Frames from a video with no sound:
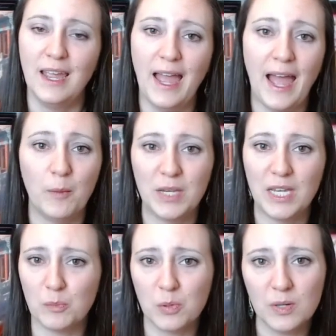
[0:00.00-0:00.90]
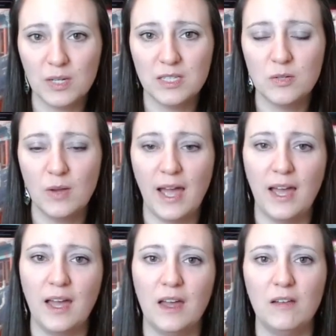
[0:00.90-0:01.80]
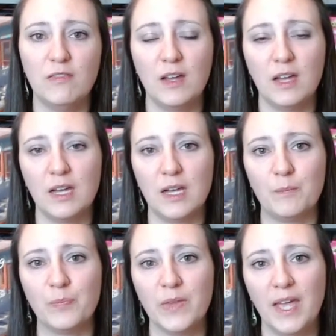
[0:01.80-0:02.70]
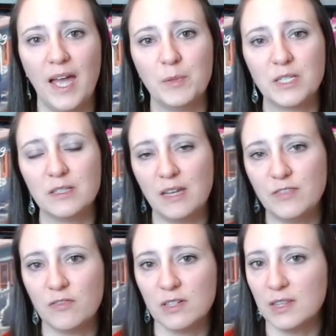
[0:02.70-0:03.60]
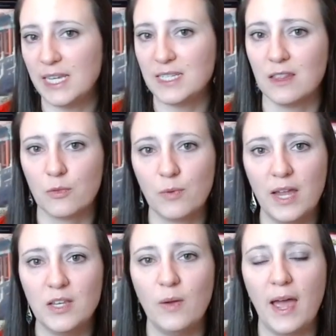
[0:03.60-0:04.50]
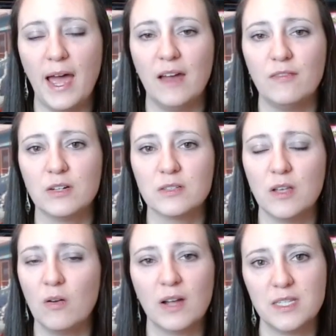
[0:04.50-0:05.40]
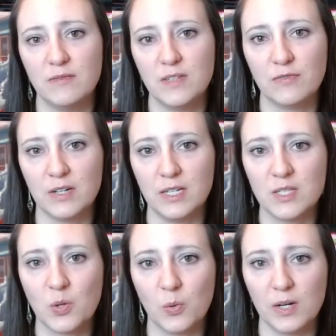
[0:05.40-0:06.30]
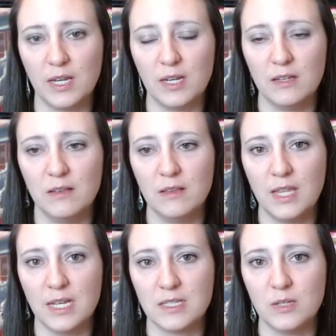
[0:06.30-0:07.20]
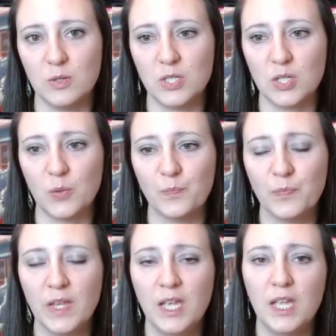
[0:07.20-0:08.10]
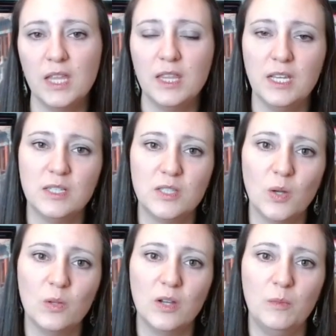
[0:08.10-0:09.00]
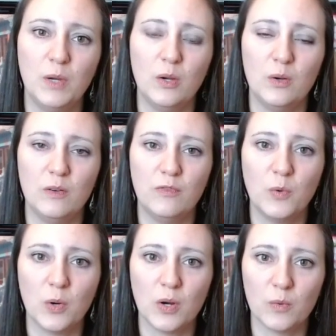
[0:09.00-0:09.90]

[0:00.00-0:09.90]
how many employees you have, how much leftover lace and thread you have. There's all kinds of different scoring things that you can do. The solo mode for